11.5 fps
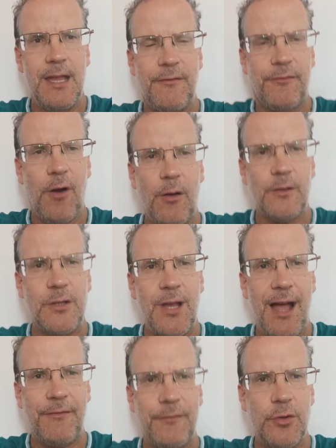In France, you
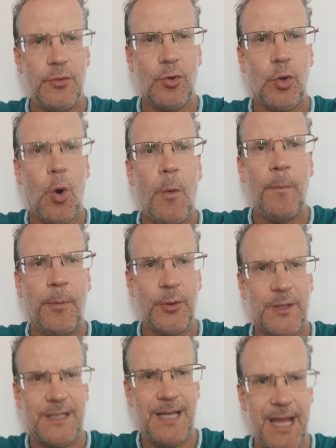have to
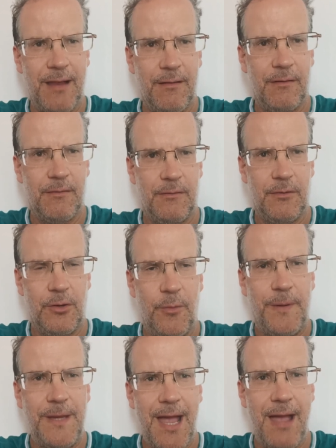composter le
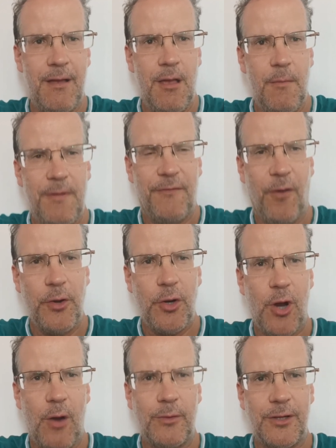billet. Before you
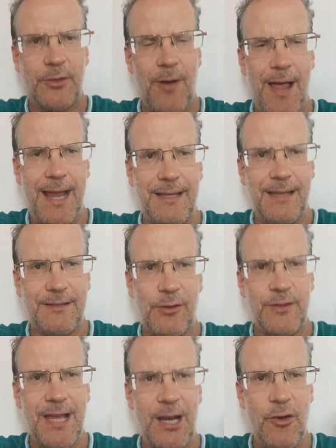go on the train, there's
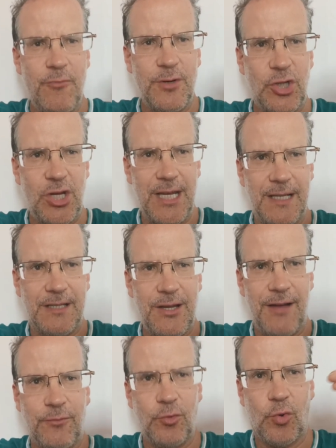those yellow machines.
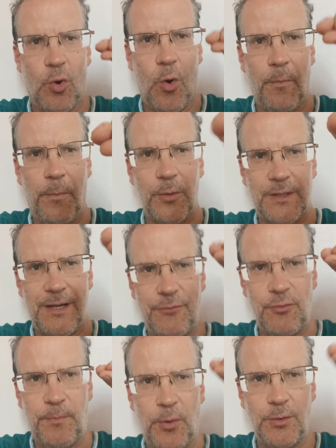You have to compost, you have
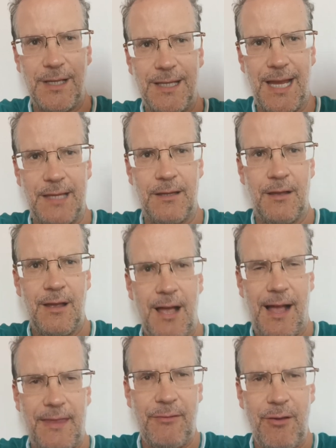to put it in,
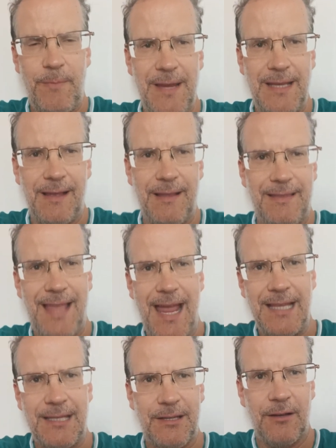and there will be the
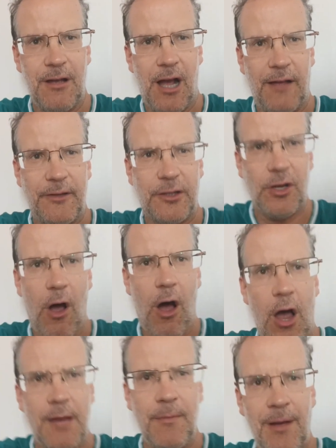date and the
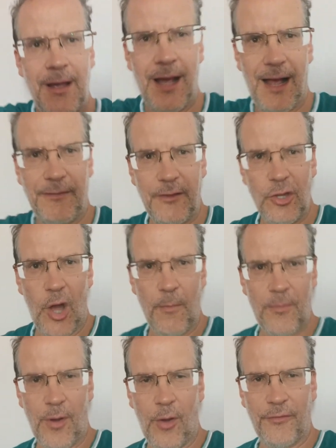time and the
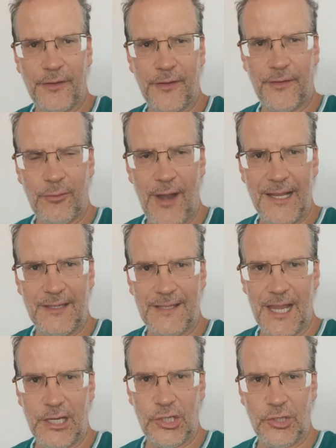number of this train
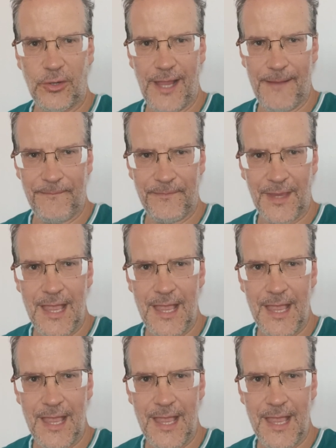station on it.